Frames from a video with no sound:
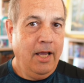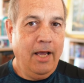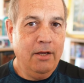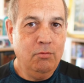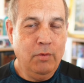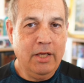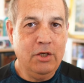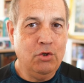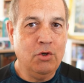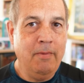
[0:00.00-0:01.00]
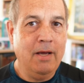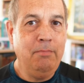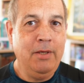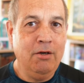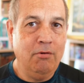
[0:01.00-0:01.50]
And we're going to talk about
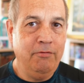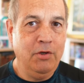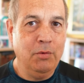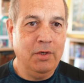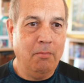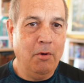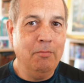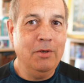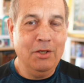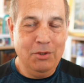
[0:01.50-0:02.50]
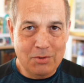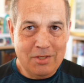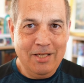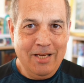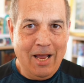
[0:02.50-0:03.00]
peer review in a moment, and you'll
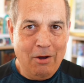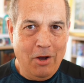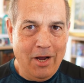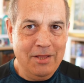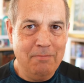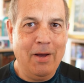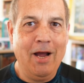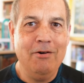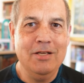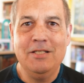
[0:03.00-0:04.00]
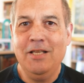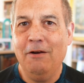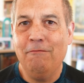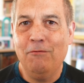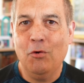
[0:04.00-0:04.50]
see how high the bar is
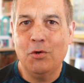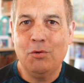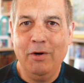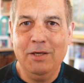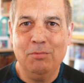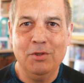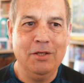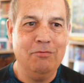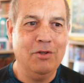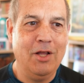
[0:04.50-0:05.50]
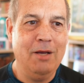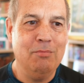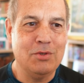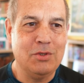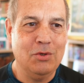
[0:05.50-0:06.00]
set for credible and
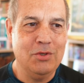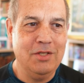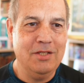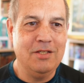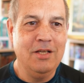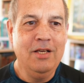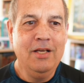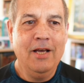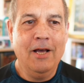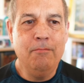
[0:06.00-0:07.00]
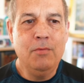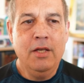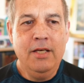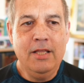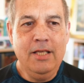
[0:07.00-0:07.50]
reliable sources. Um,
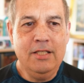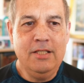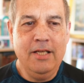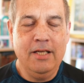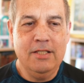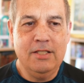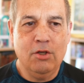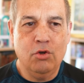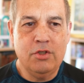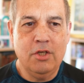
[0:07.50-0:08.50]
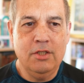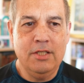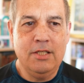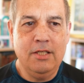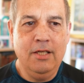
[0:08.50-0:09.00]
now, the internet is also
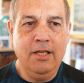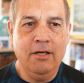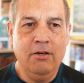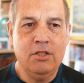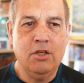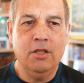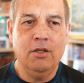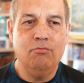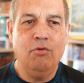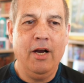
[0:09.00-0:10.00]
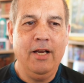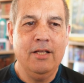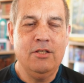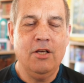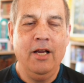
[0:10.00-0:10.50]
listed here. It's on the right
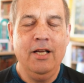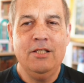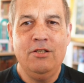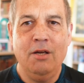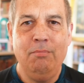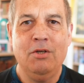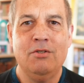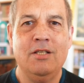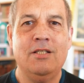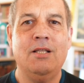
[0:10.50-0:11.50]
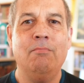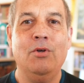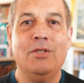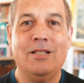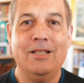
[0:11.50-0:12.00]
hand side. It's not because it's the
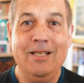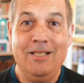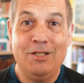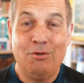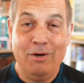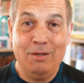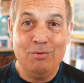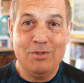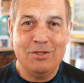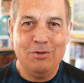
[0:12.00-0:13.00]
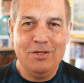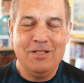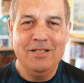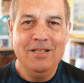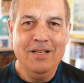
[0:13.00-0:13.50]
most least credible
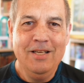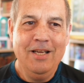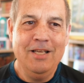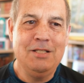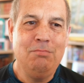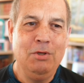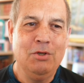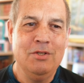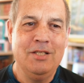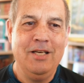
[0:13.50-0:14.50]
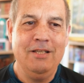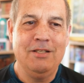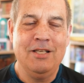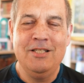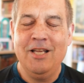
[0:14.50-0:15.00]
source, it's because it
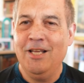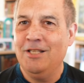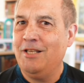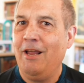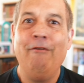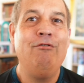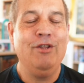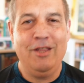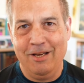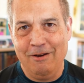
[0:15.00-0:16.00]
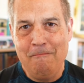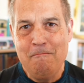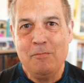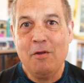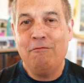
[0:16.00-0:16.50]
contains everything
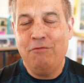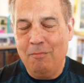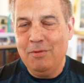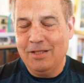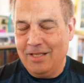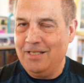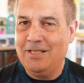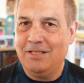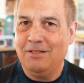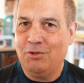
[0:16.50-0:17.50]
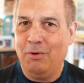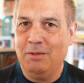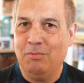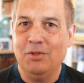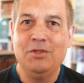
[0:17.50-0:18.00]
from the least
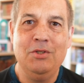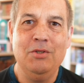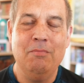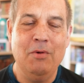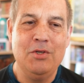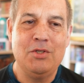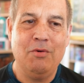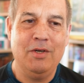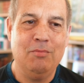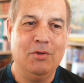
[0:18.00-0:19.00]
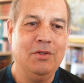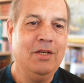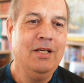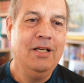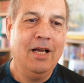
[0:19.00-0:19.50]
credible to the most credible.
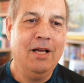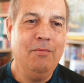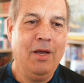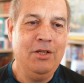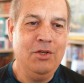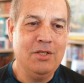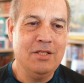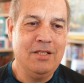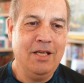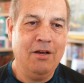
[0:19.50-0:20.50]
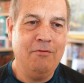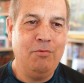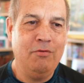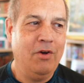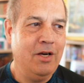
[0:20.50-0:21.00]
Um, and you can see I've
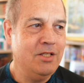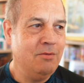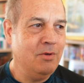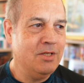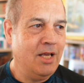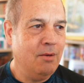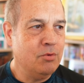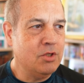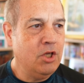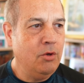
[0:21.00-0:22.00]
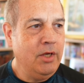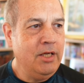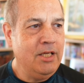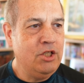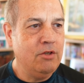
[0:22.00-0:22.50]
provided some examples. So in
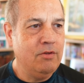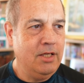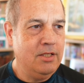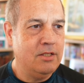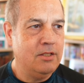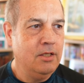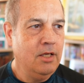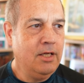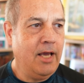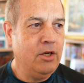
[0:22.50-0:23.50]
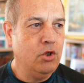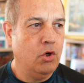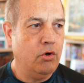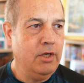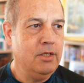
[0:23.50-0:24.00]
each of these
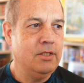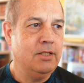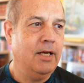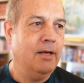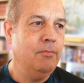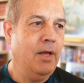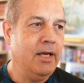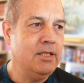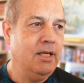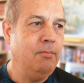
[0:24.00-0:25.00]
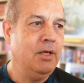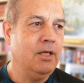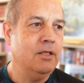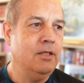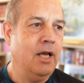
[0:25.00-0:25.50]
categories, um, academic
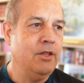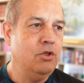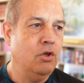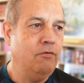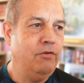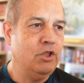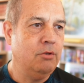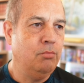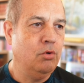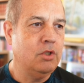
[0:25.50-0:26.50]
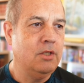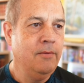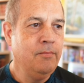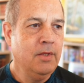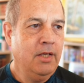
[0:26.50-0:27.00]
and other nonfiction books,
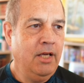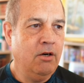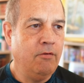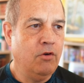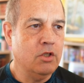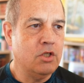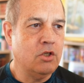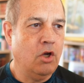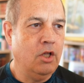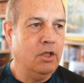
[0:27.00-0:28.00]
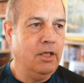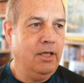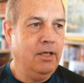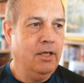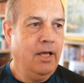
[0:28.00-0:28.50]
here I've got
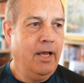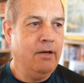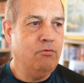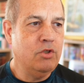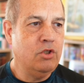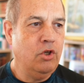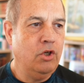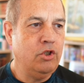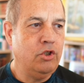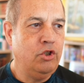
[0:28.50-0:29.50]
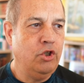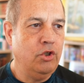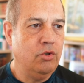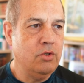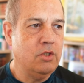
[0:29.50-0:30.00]
scholarly and research
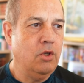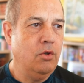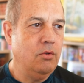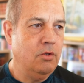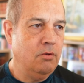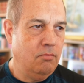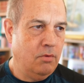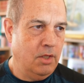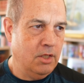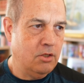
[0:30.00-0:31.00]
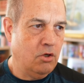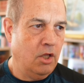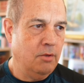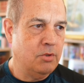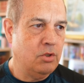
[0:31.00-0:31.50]
journals. So this
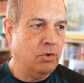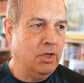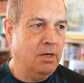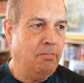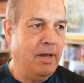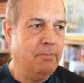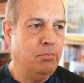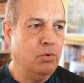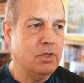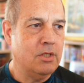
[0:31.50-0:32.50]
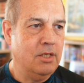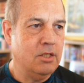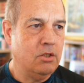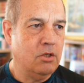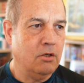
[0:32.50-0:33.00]
column's talking about books,
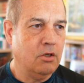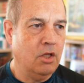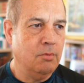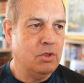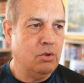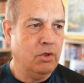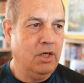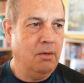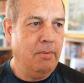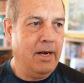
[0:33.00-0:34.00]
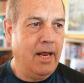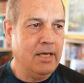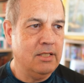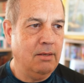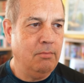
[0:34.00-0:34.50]
this top column's talking about
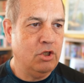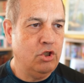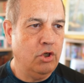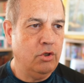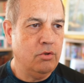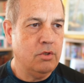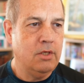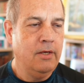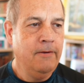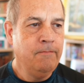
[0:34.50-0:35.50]
academic journals.